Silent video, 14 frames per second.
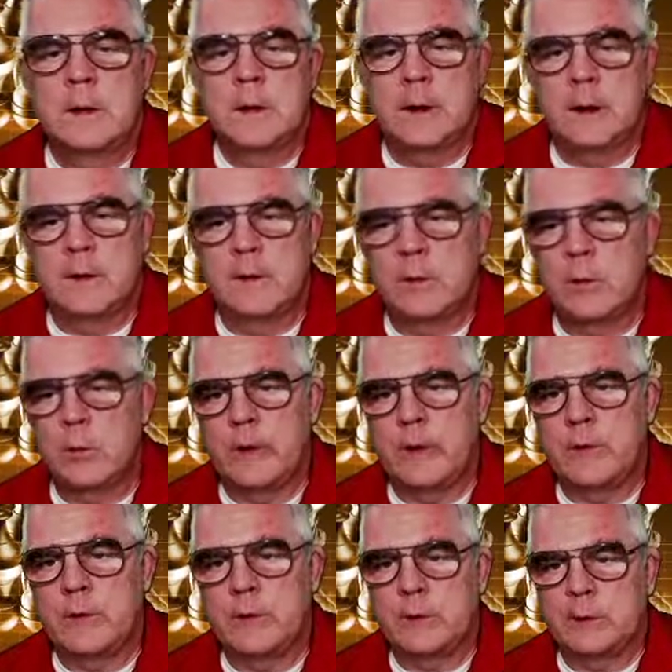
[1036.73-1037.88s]
and the queen
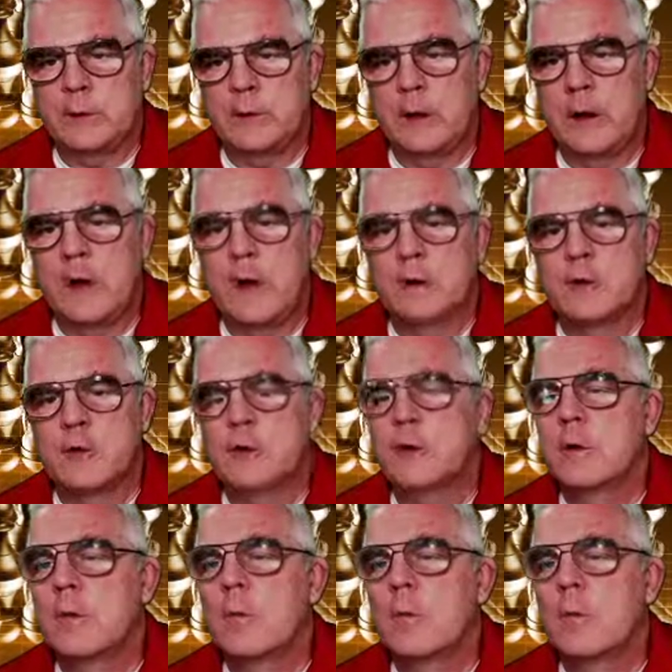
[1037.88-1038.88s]
is dislodged.